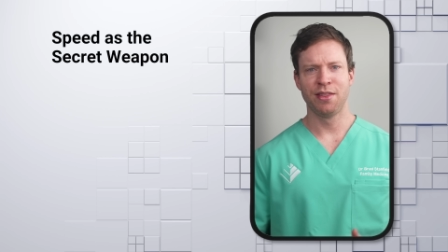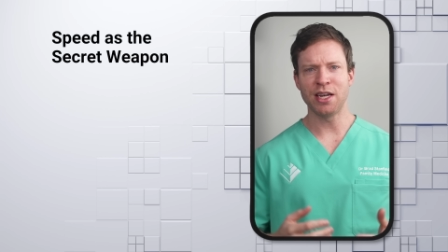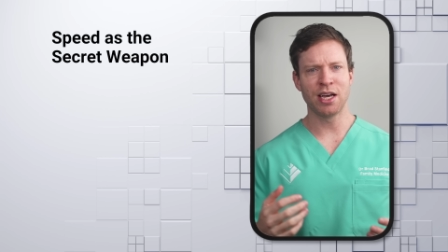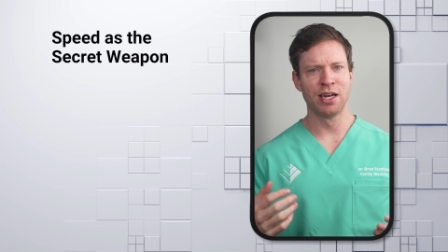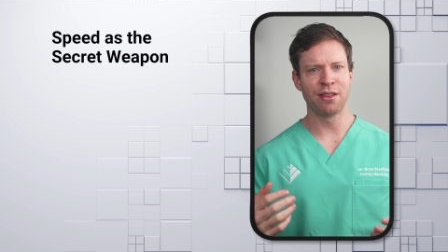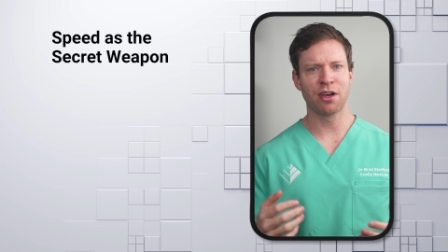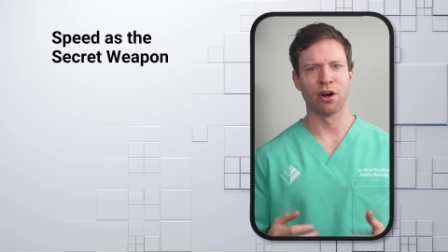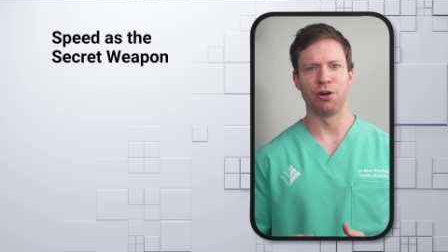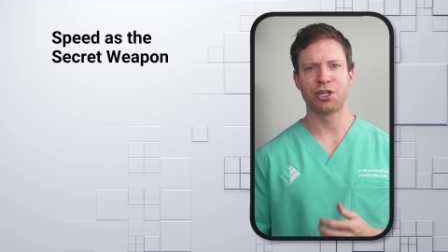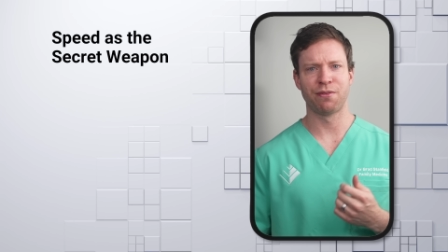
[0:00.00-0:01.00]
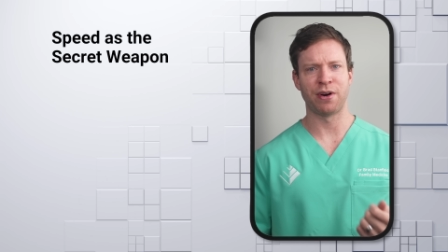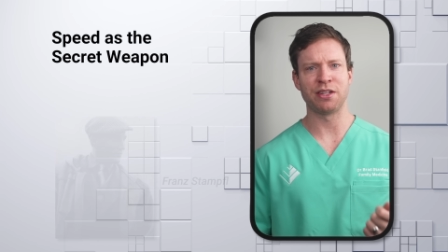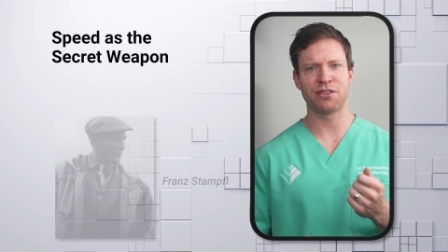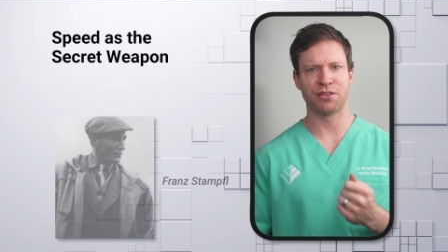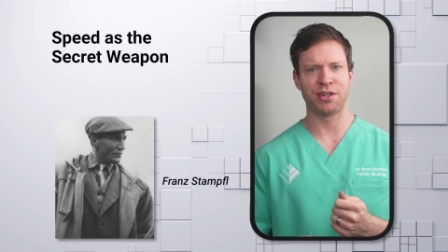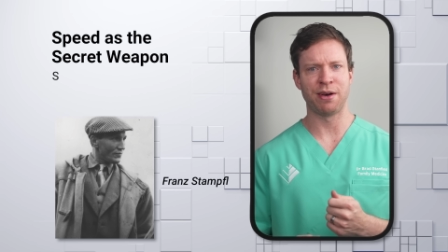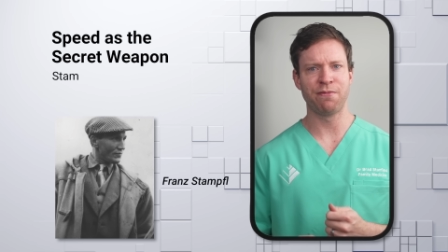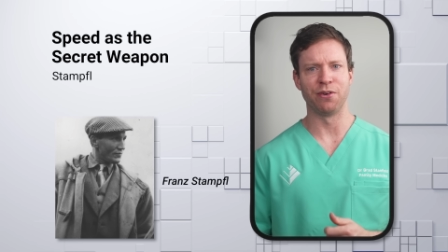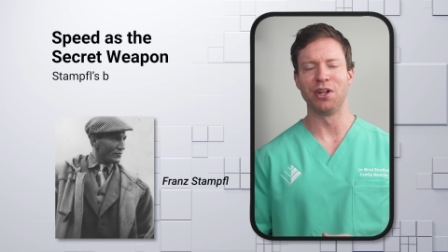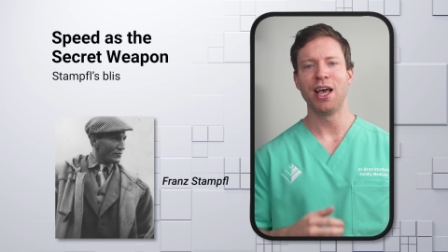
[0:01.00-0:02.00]
Then another coach, Franz
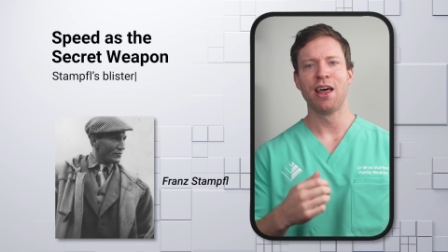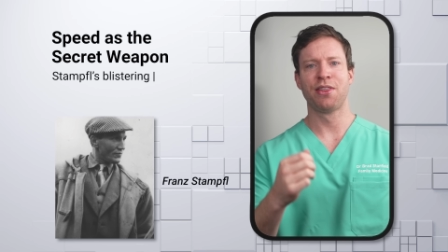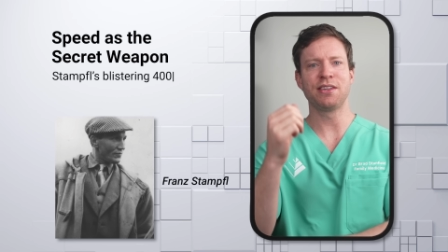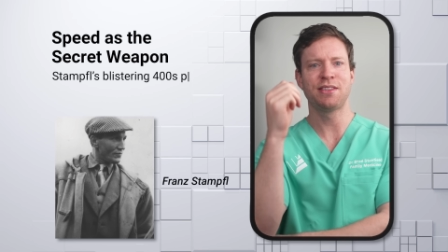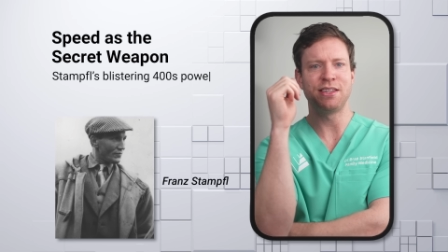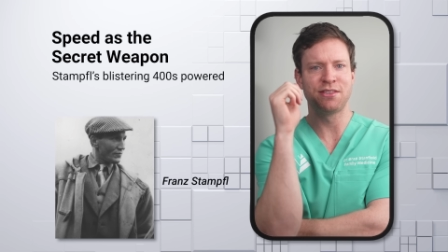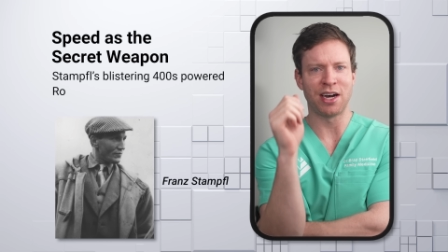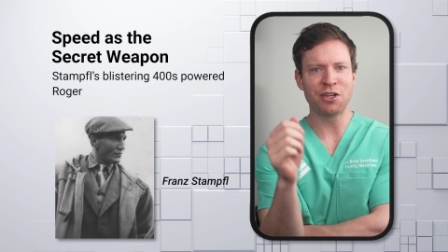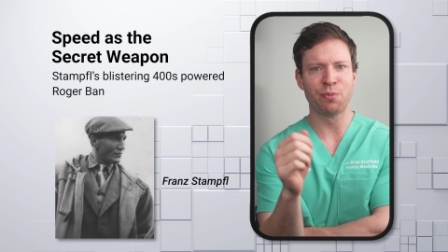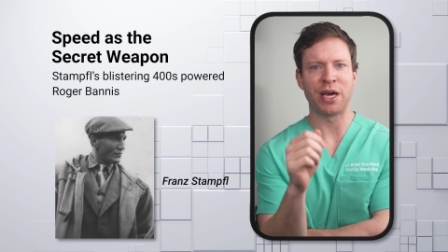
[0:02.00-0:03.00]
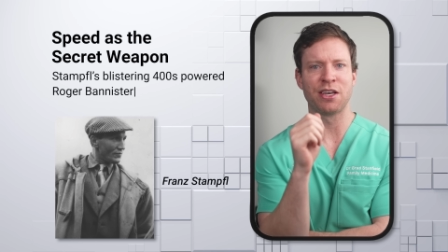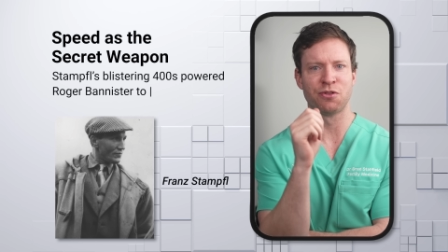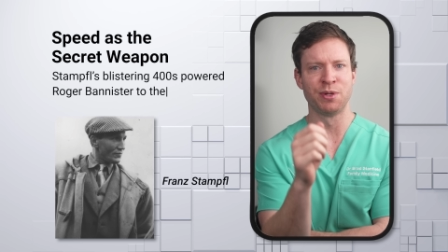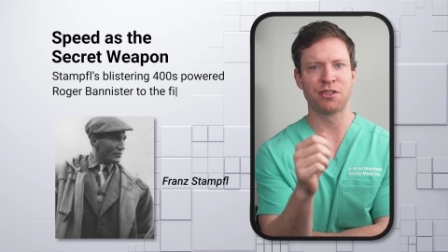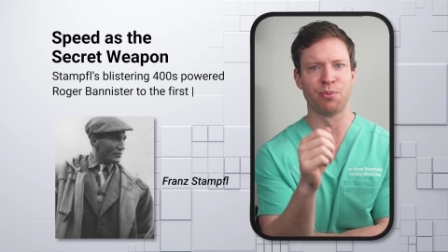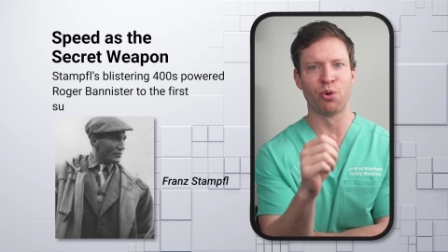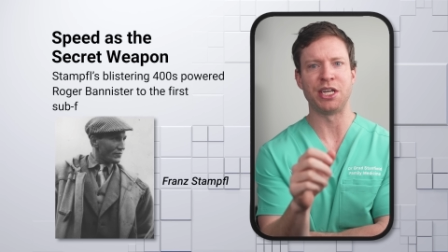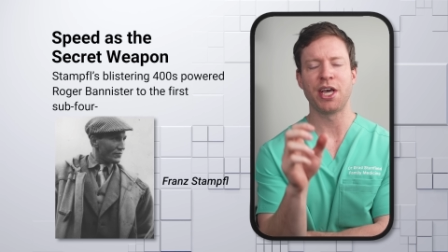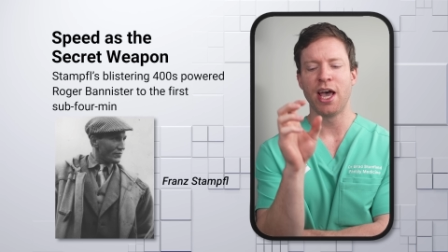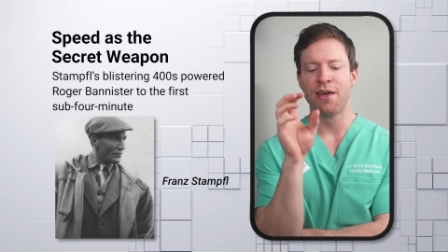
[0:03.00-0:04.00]
Stampfl, thinks that Zátopek has missed the
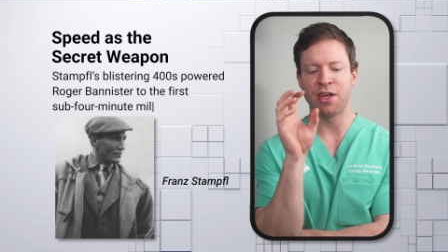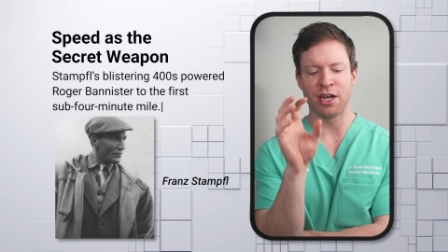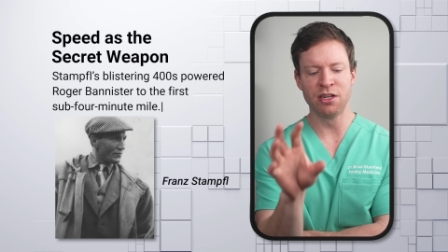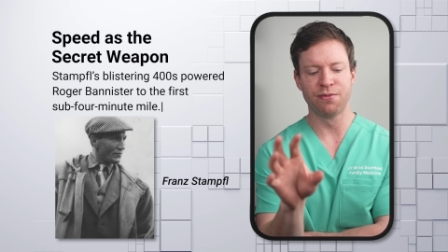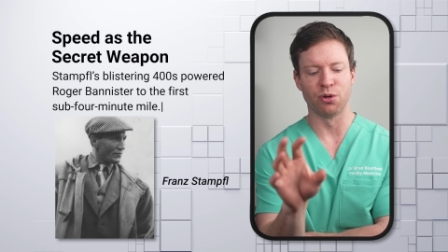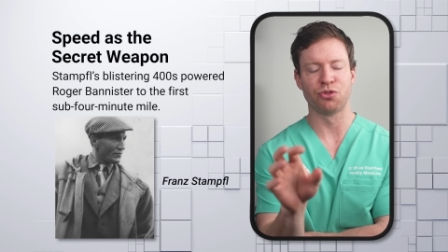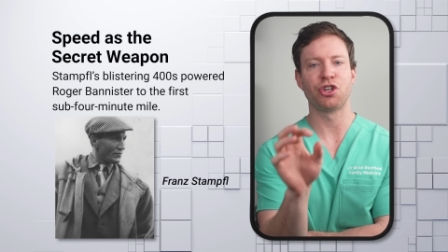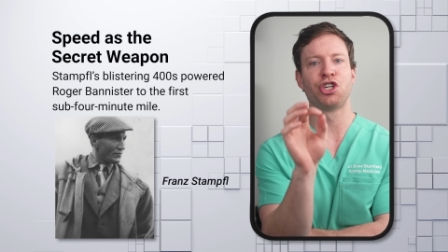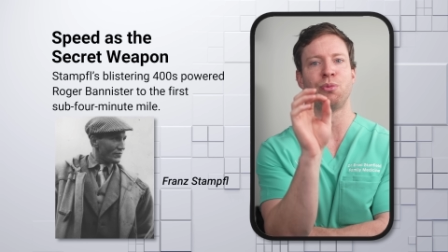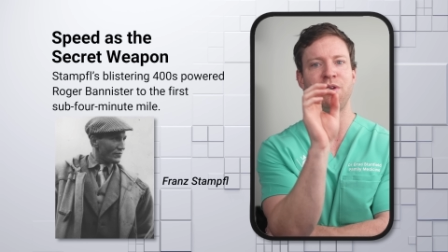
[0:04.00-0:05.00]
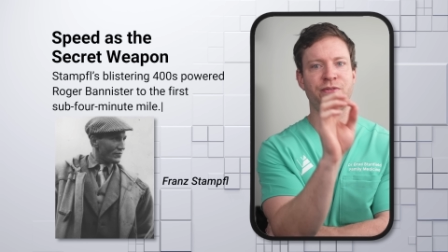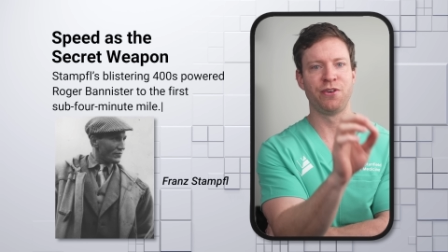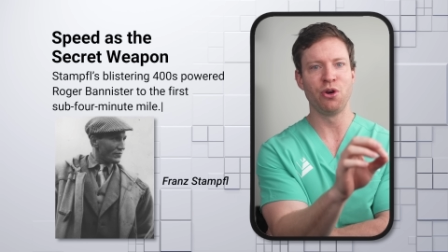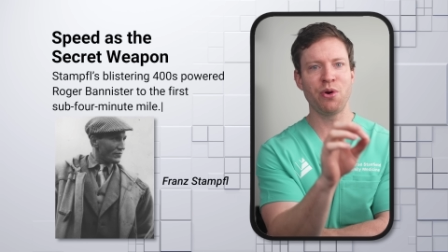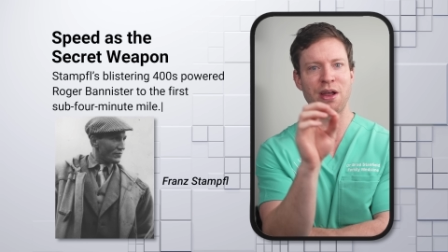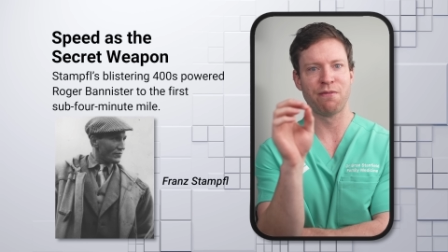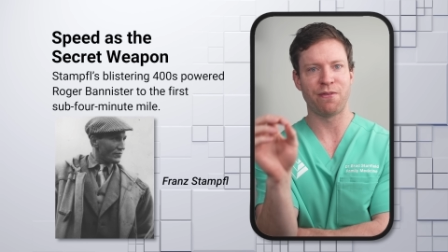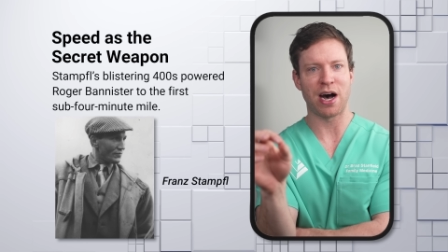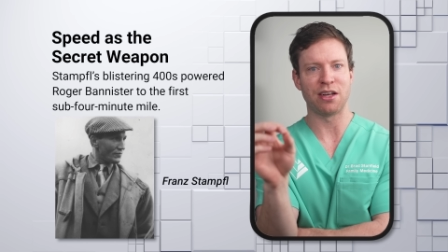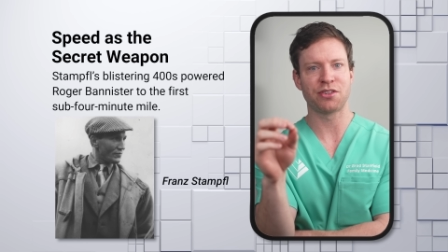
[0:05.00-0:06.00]
point that intervals should be few and
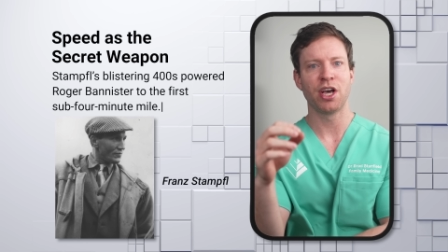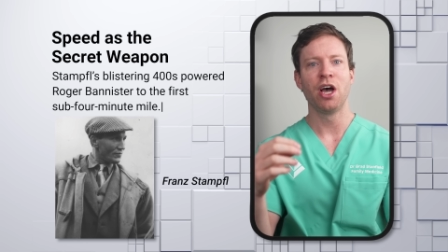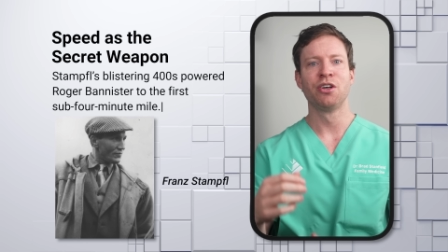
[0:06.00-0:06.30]
fast,